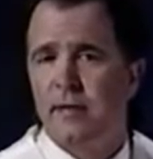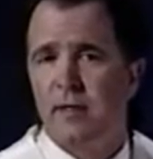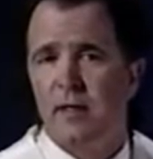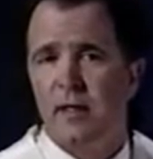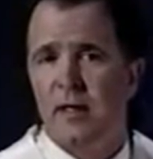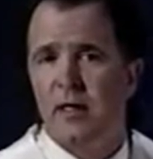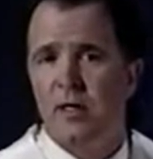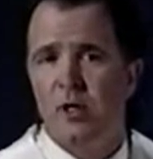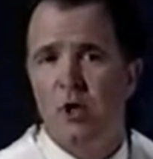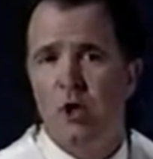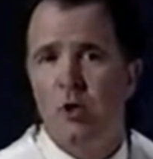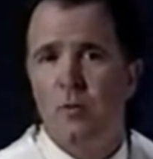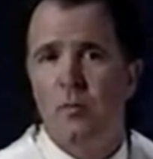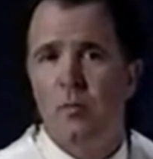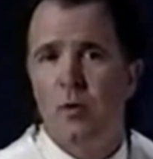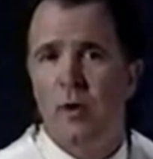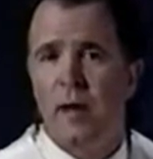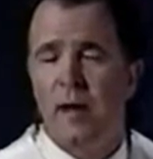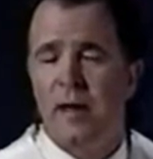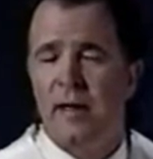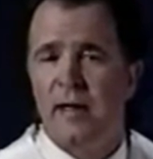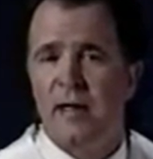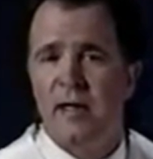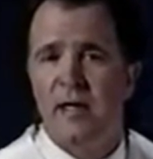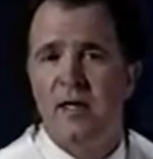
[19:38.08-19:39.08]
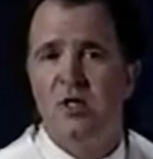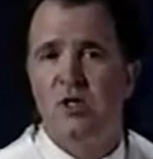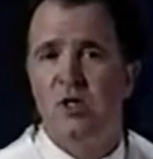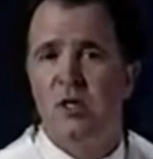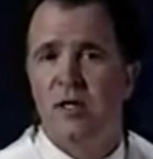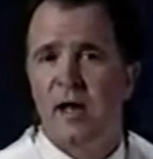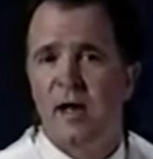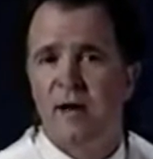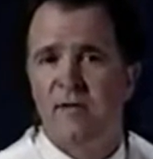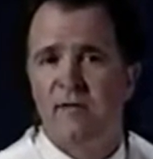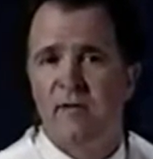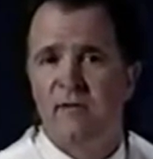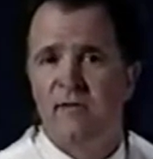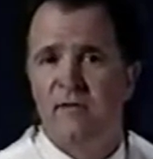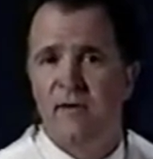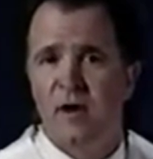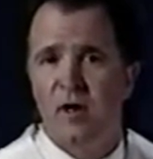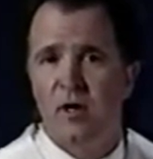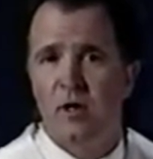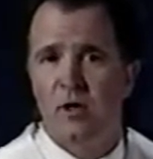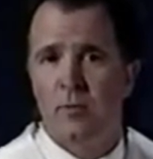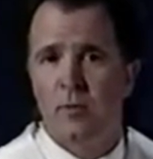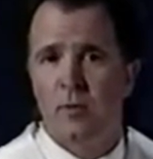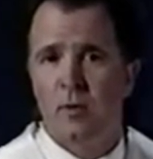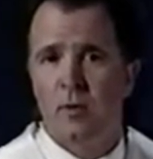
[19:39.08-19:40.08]
enumerate each and every
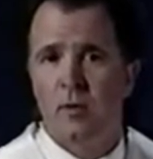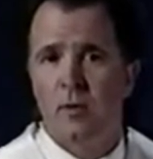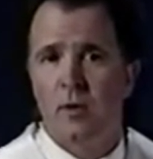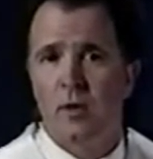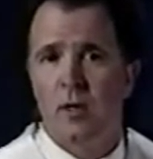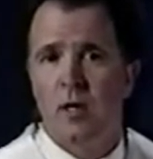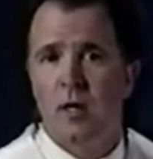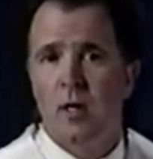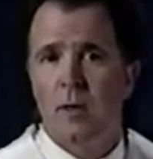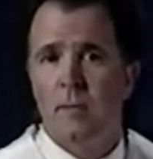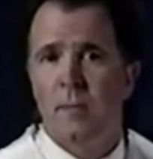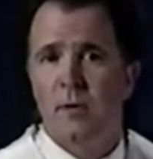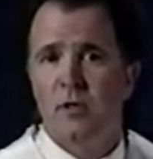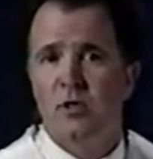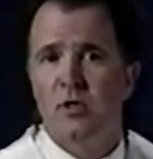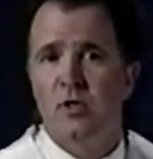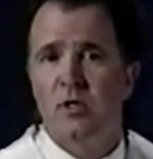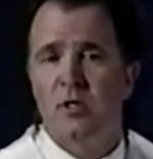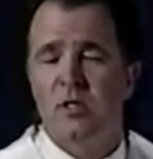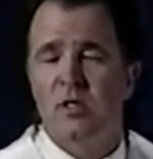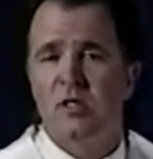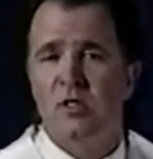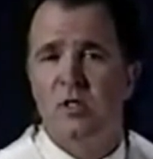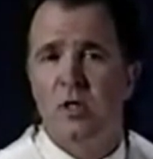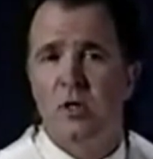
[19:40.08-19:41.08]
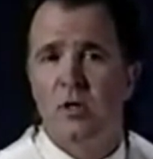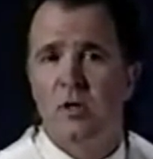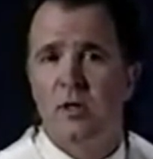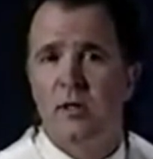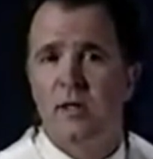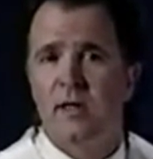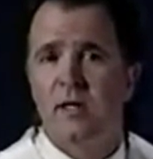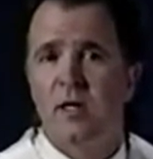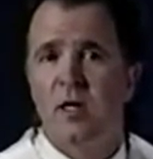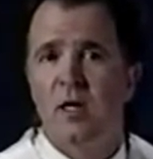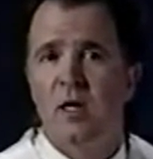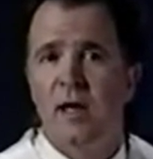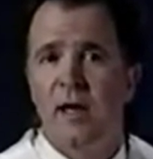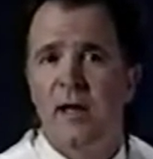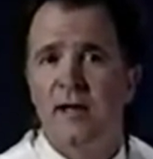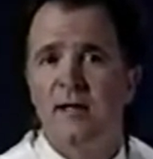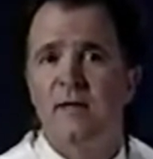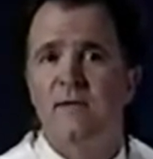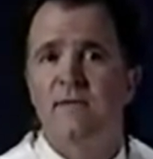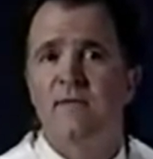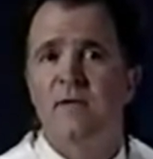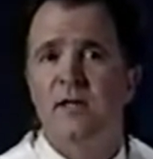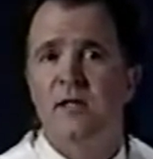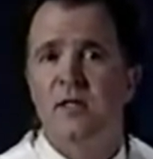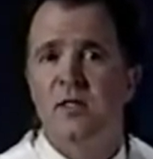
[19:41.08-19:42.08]
variable, but you can certainly
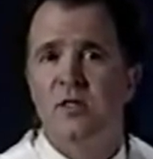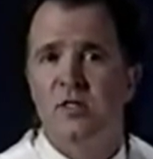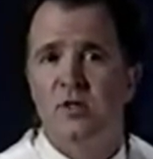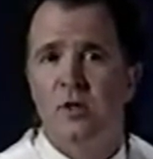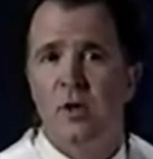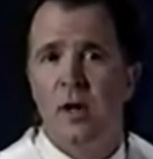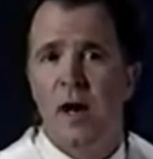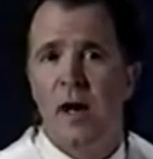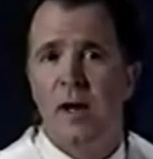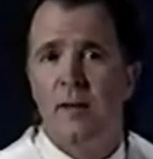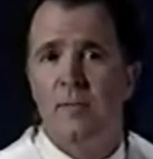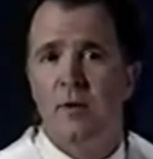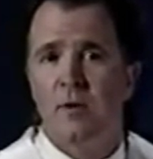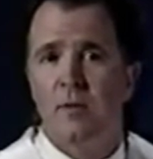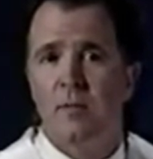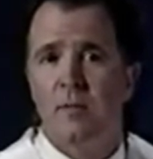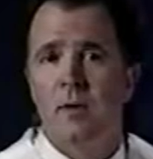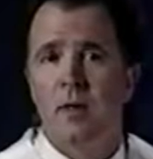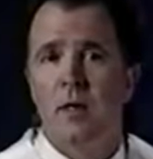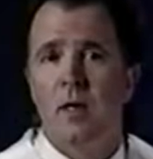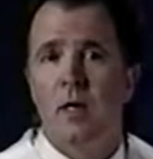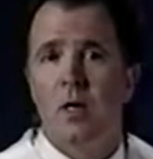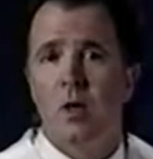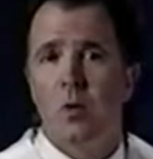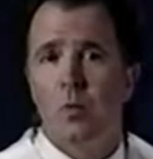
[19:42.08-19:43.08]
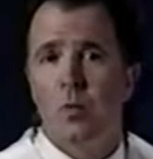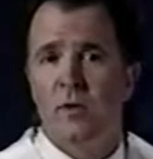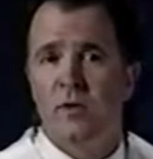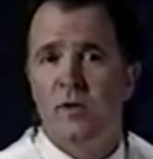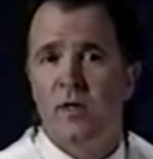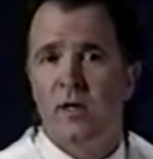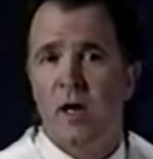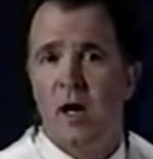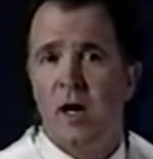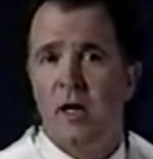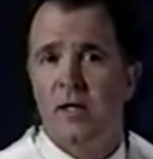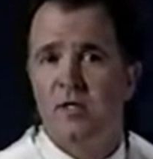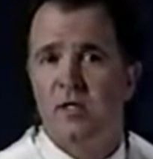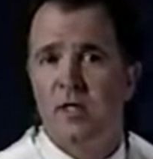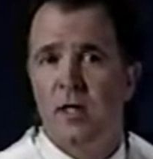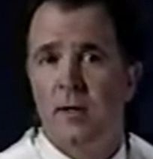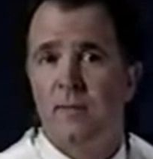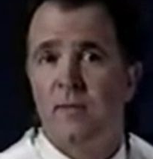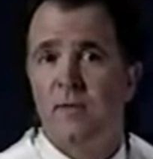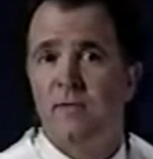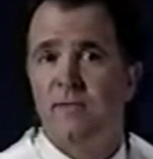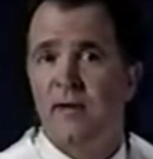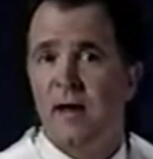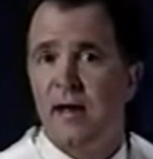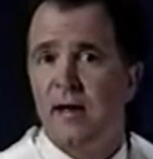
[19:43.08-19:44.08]
collectively describe them with the
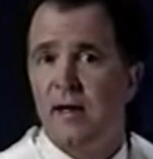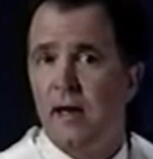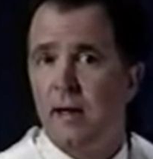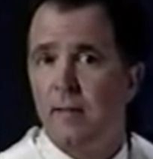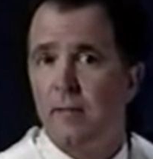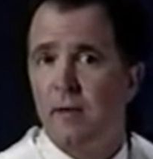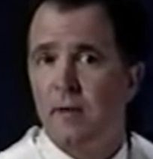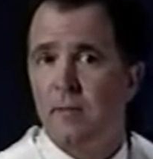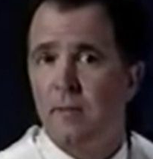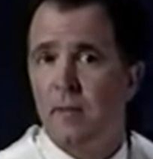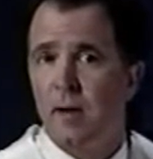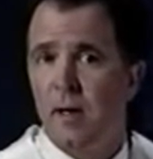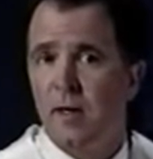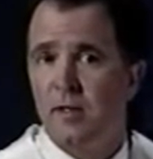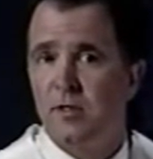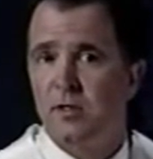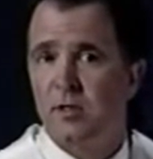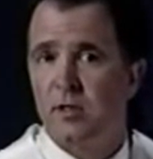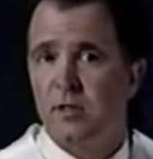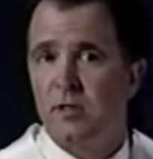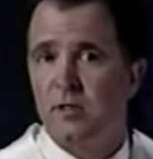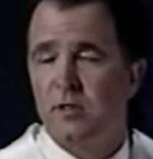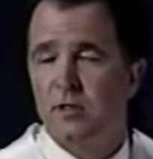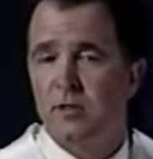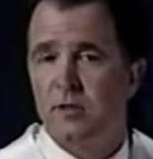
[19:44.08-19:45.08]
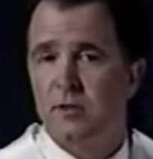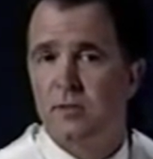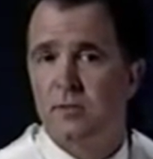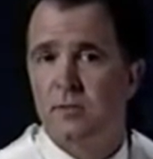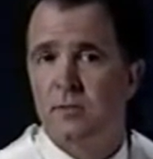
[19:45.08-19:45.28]
concept of dynamic modulus.